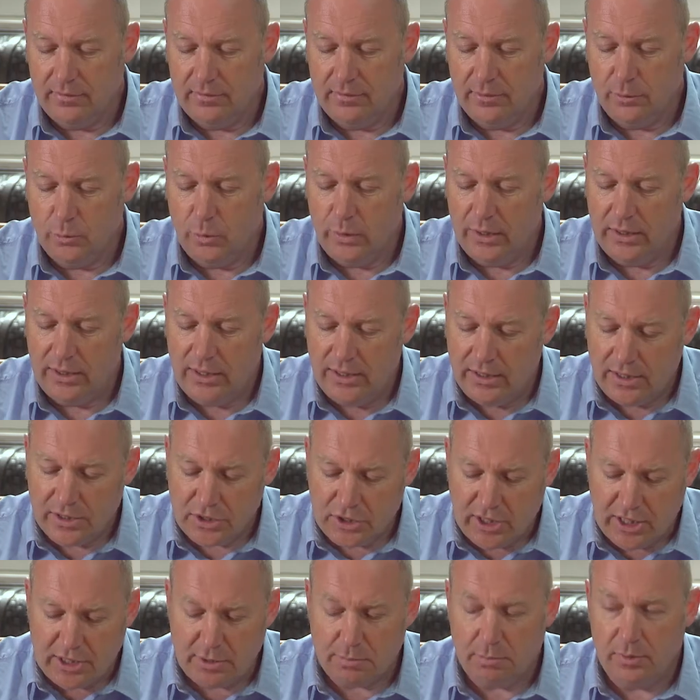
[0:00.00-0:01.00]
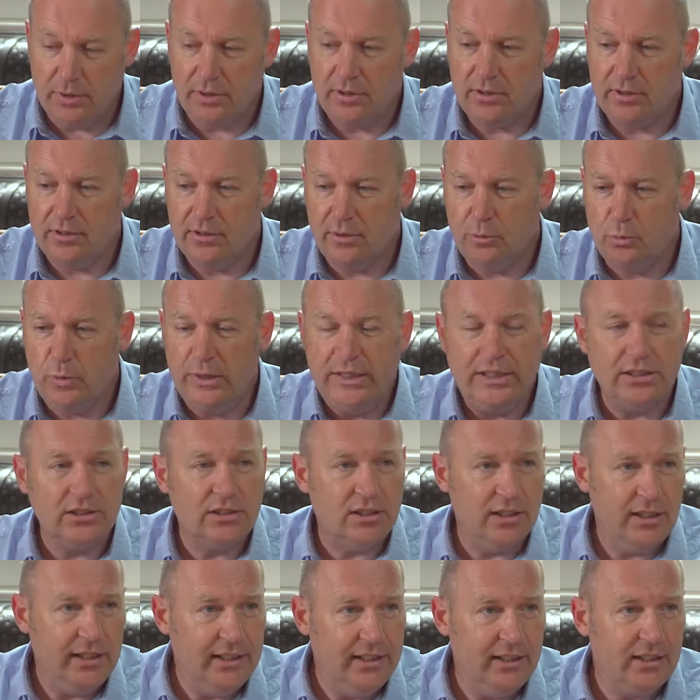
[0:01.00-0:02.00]
Within assessment, the
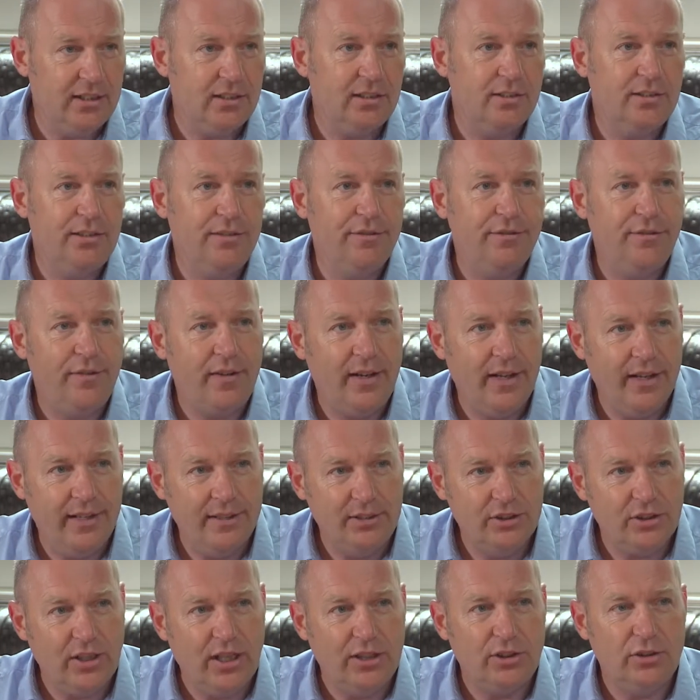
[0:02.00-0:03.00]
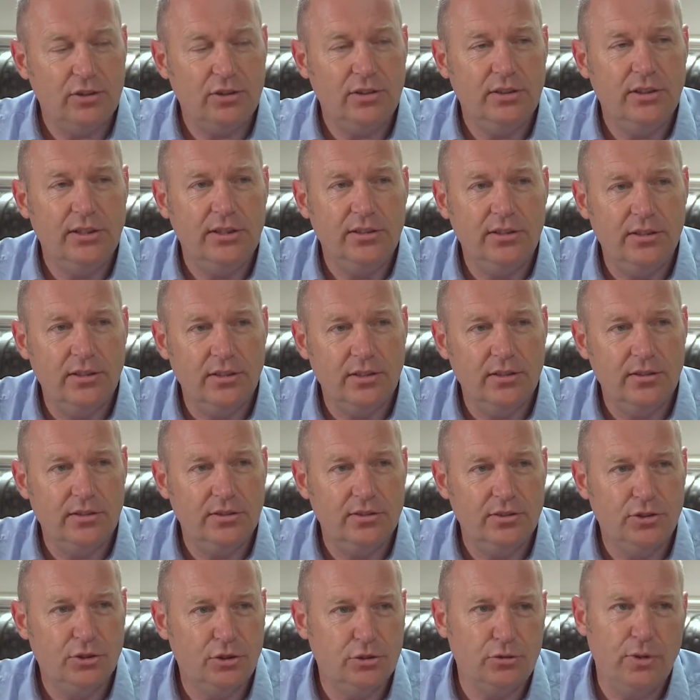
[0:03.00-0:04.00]
weakest link defines actually
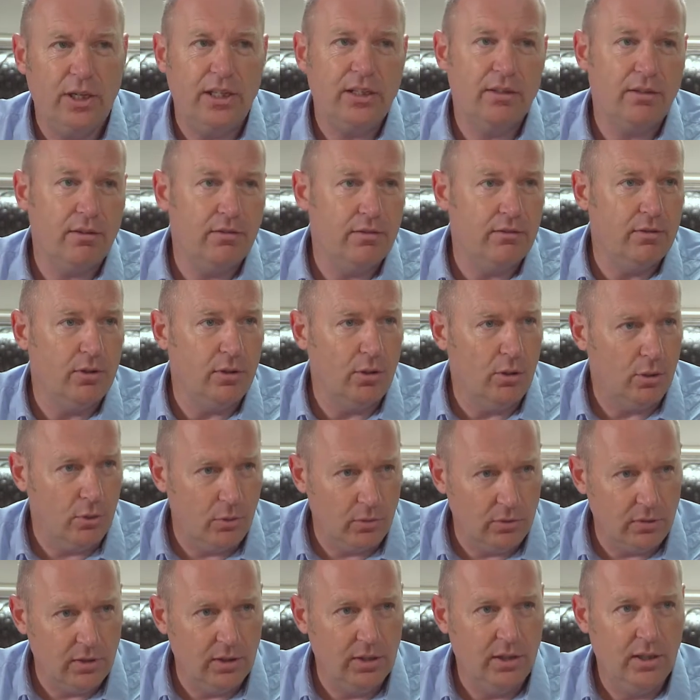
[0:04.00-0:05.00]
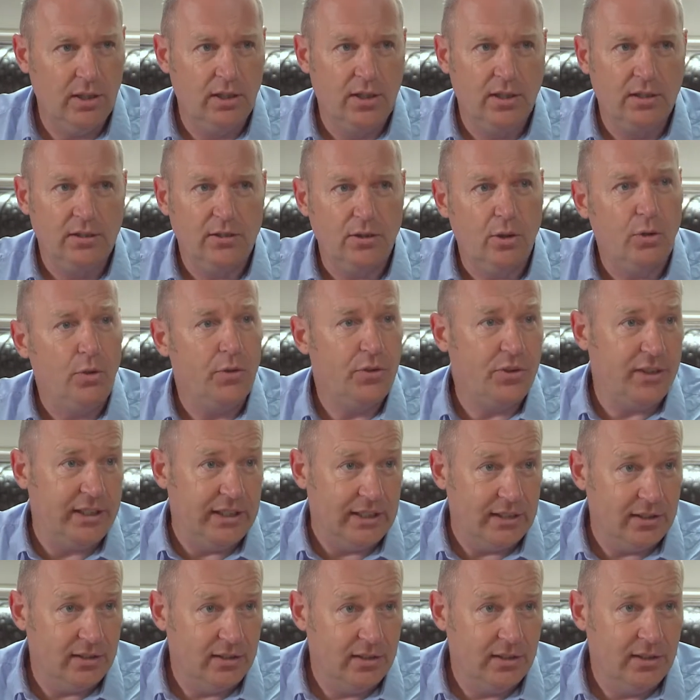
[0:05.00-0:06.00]
the strength of the whole
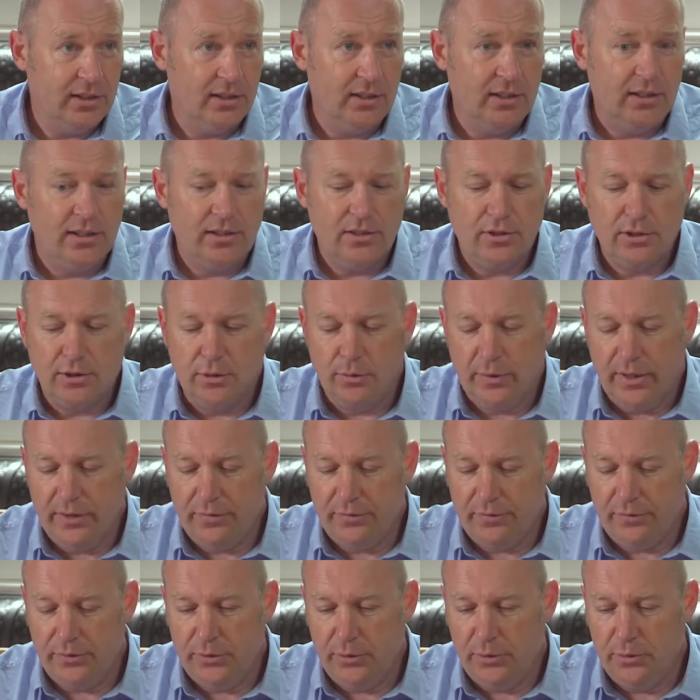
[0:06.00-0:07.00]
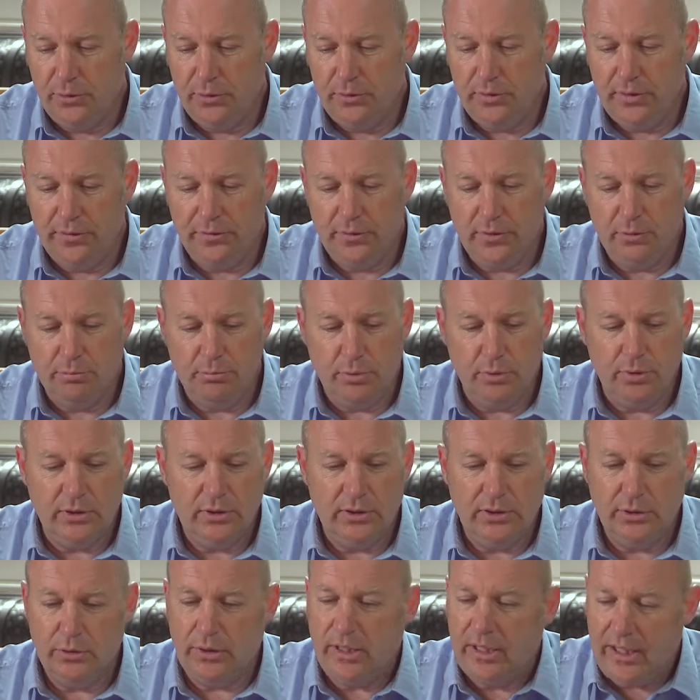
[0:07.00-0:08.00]
thing. So if
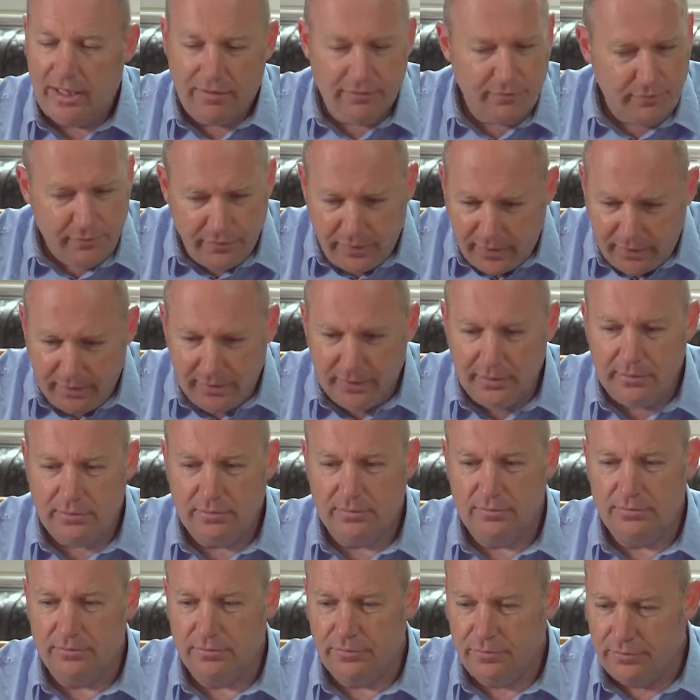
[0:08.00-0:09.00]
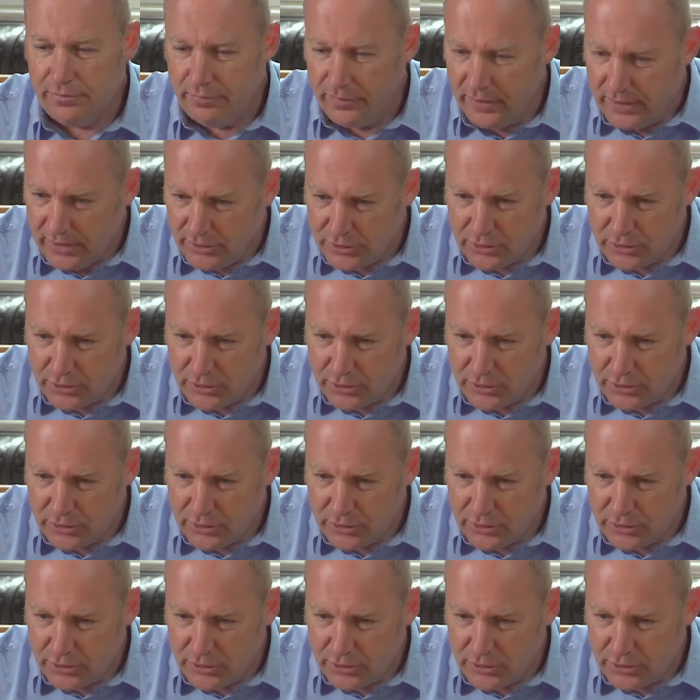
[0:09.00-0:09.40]
you can have very well